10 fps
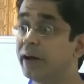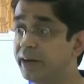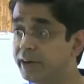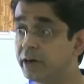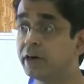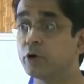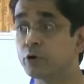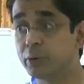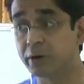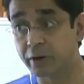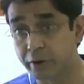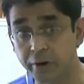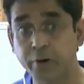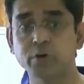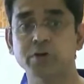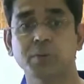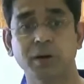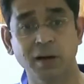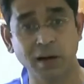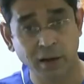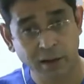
It turned out to be an irreducible